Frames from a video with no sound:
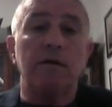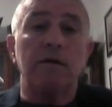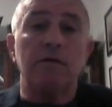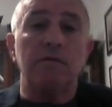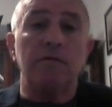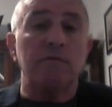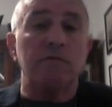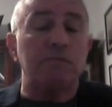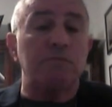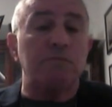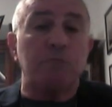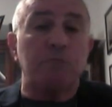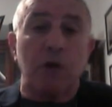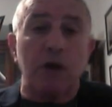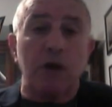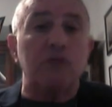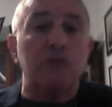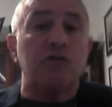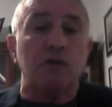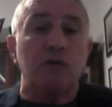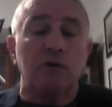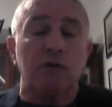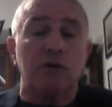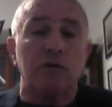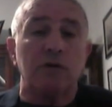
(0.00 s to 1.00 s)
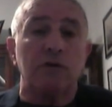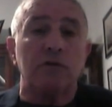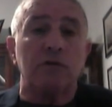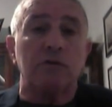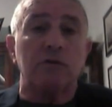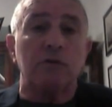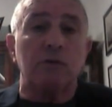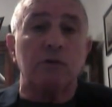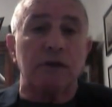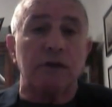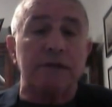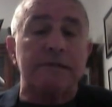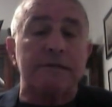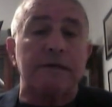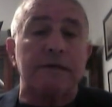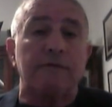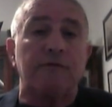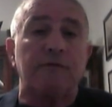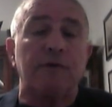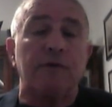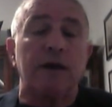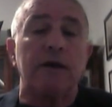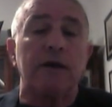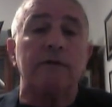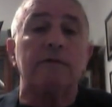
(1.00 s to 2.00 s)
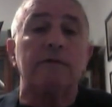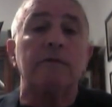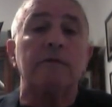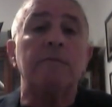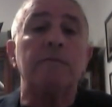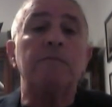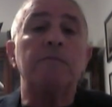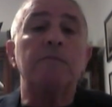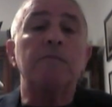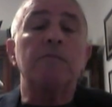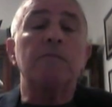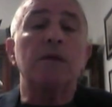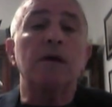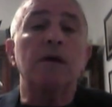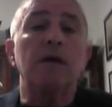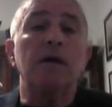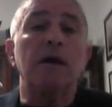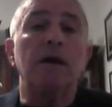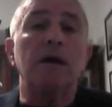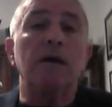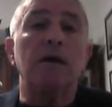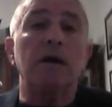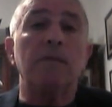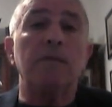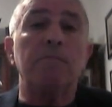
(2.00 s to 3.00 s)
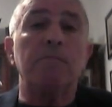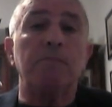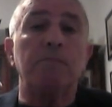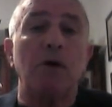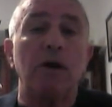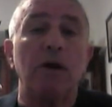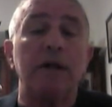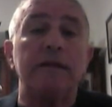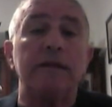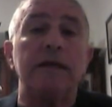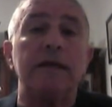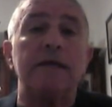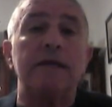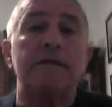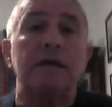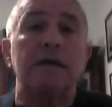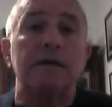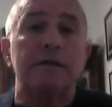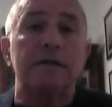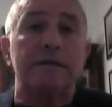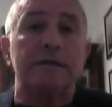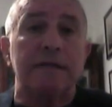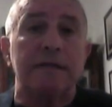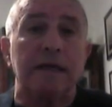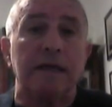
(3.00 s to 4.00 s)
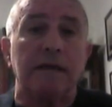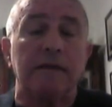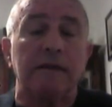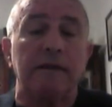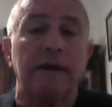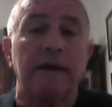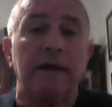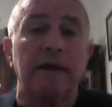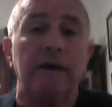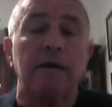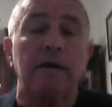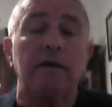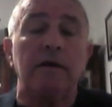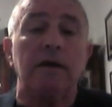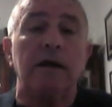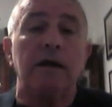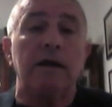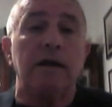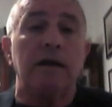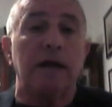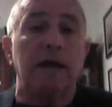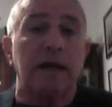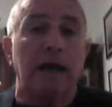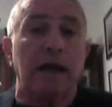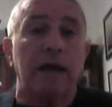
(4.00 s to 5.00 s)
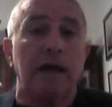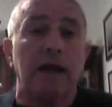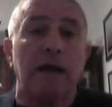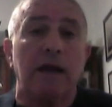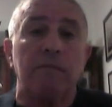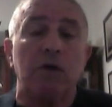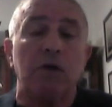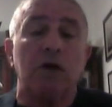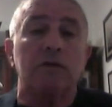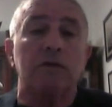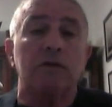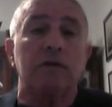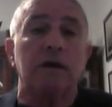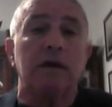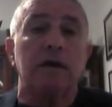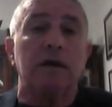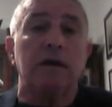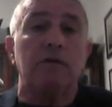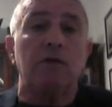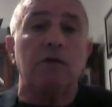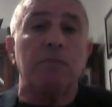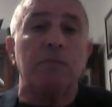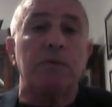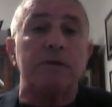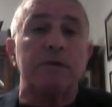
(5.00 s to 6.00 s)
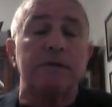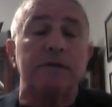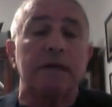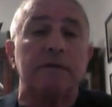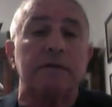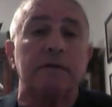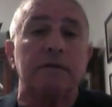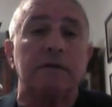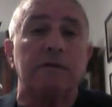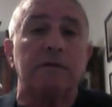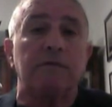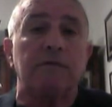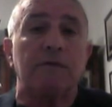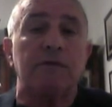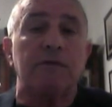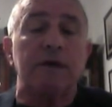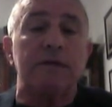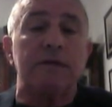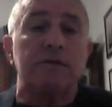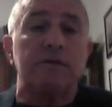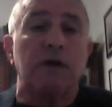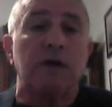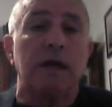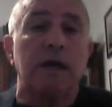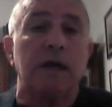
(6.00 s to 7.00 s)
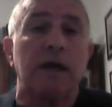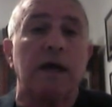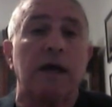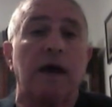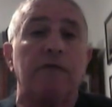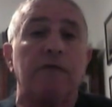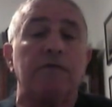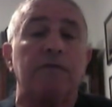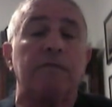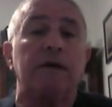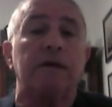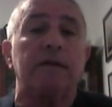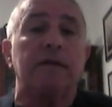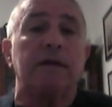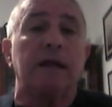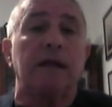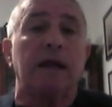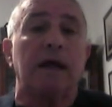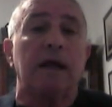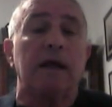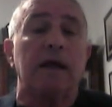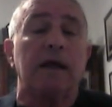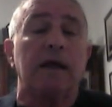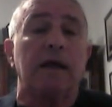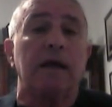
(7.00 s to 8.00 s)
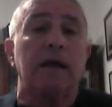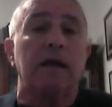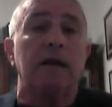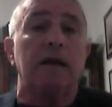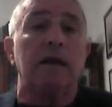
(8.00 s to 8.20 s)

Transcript: pressure to this effect. Politics are still there. And again, I'm not a representative of the Israeli government, and I can